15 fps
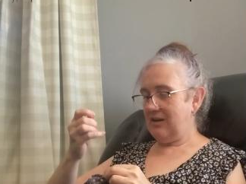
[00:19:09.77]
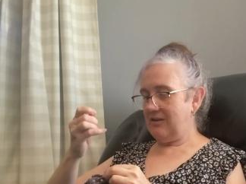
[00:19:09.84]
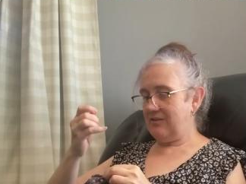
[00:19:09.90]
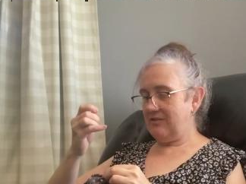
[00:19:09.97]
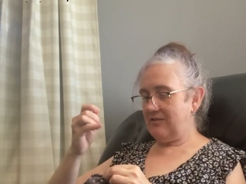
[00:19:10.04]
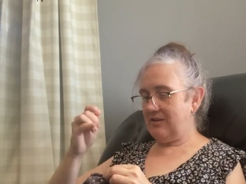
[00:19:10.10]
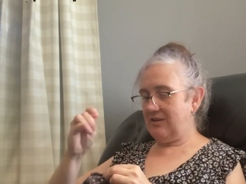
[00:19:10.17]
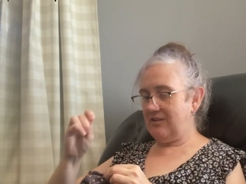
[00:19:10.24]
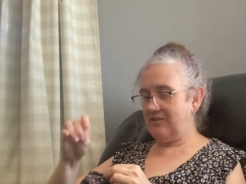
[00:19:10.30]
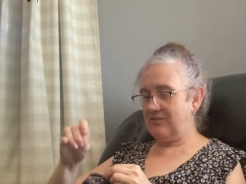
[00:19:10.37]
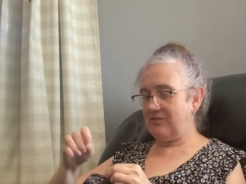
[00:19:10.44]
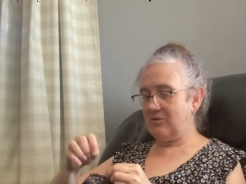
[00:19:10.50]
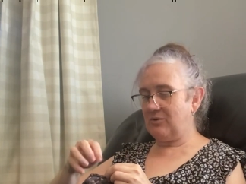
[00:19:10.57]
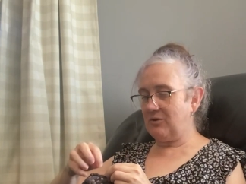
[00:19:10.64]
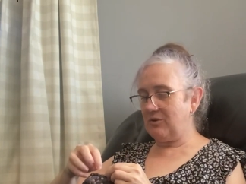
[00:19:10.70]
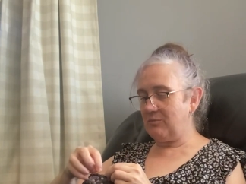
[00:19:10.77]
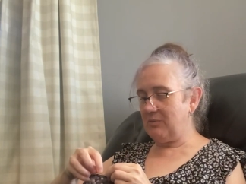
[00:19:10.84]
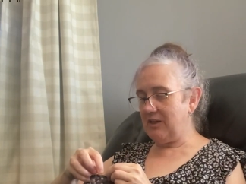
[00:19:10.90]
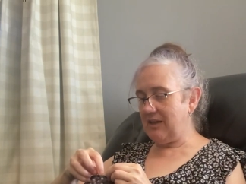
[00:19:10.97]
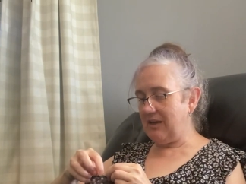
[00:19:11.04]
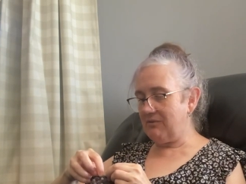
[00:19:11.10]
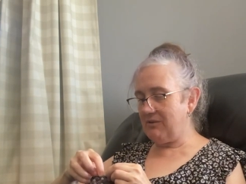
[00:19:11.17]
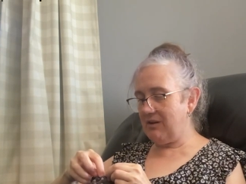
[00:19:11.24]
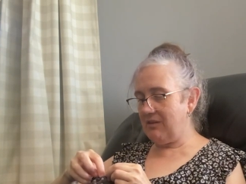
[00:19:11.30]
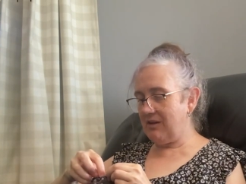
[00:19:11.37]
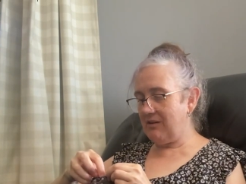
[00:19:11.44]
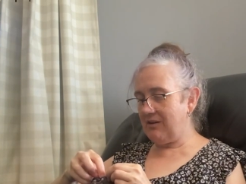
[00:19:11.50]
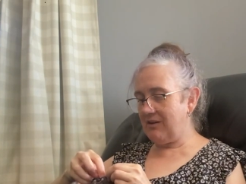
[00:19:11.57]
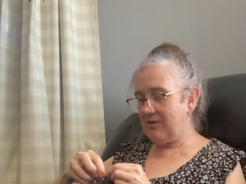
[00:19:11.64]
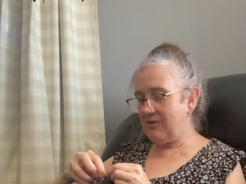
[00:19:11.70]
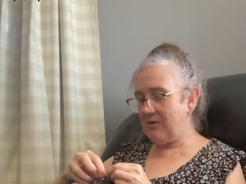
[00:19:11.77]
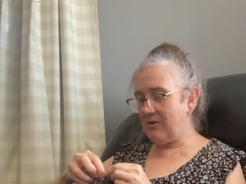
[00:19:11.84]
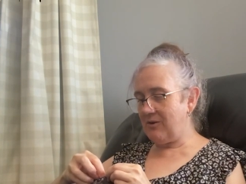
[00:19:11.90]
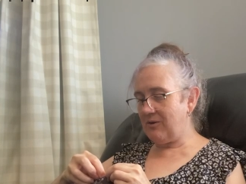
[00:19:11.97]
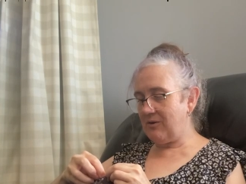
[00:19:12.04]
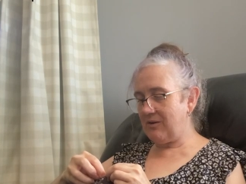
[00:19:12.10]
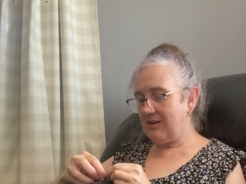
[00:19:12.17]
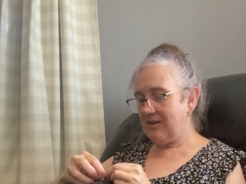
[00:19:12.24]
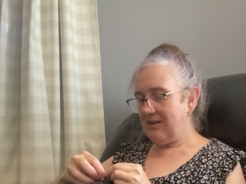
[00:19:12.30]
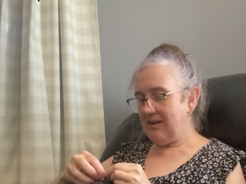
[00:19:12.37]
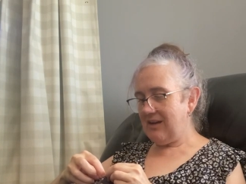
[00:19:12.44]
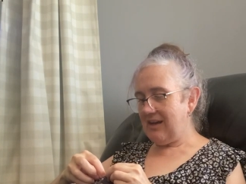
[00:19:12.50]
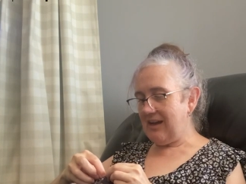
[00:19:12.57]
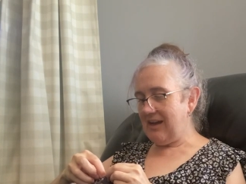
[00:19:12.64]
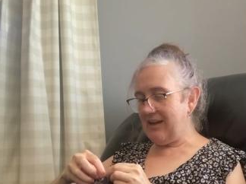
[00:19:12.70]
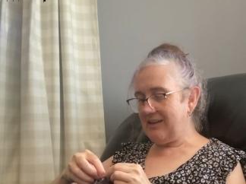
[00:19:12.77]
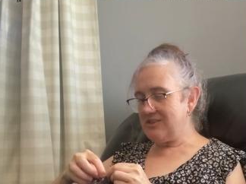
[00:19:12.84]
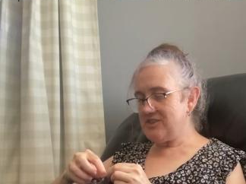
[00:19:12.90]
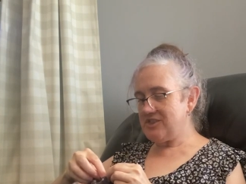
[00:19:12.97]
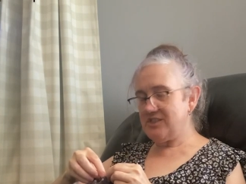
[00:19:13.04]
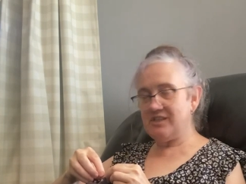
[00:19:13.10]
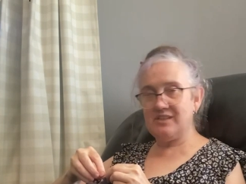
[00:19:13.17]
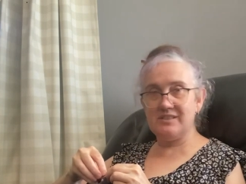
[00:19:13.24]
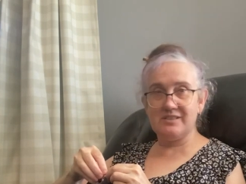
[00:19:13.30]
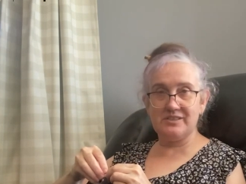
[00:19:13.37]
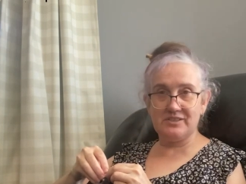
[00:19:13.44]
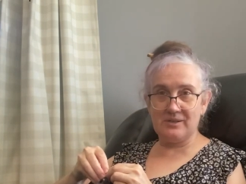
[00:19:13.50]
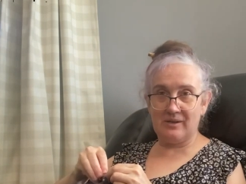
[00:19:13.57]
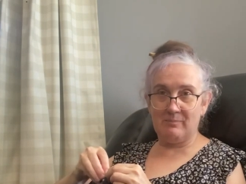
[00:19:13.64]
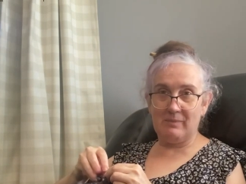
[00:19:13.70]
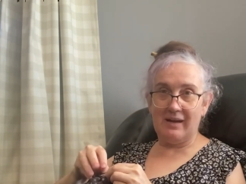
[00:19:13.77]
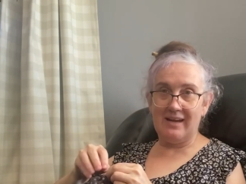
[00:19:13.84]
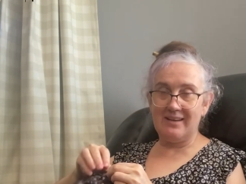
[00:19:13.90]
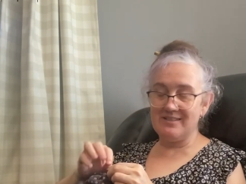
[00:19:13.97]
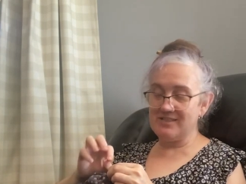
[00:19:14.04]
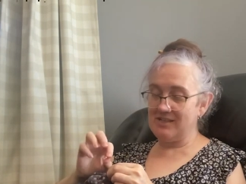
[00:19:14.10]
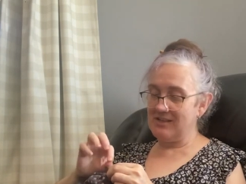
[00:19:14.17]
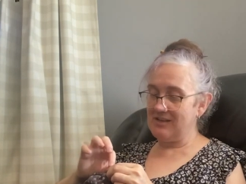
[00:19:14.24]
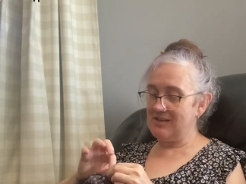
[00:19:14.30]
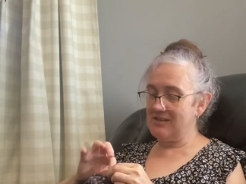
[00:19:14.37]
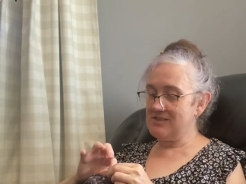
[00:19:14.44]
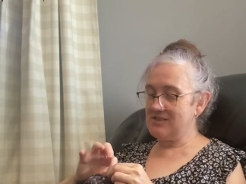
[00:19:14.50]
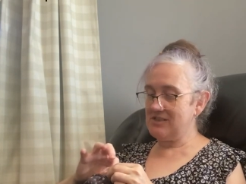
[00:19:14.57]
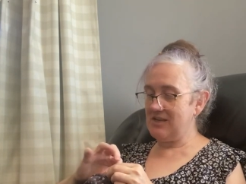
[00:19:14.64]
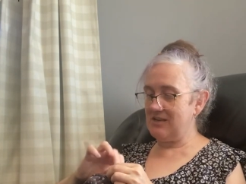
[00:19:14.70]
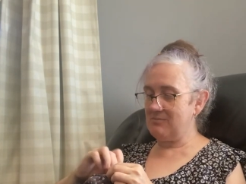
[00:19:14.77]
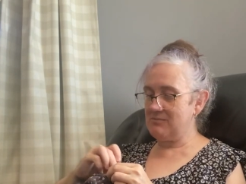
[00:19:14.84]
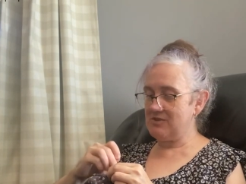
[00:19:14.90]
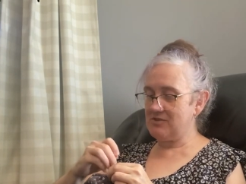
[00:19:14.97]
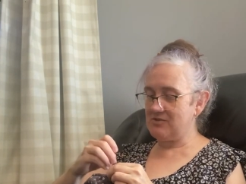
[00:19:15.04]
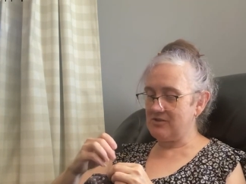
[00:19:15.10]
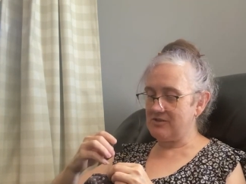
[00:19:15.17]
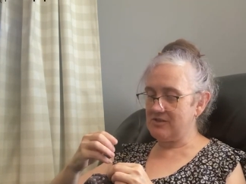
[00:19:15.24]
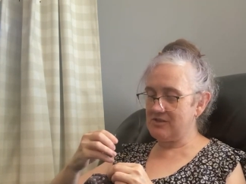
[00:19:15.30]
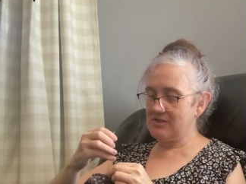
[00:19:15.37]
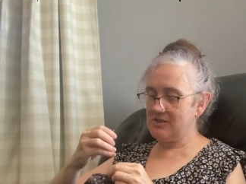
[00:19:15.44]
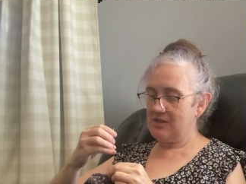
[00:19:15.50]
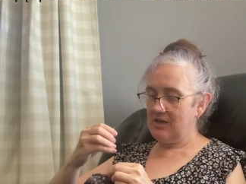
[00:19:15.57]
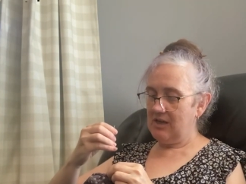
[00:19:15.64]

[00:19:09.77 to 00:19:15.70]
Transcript: She's taught me everything I know, and she is an amazing seamstress.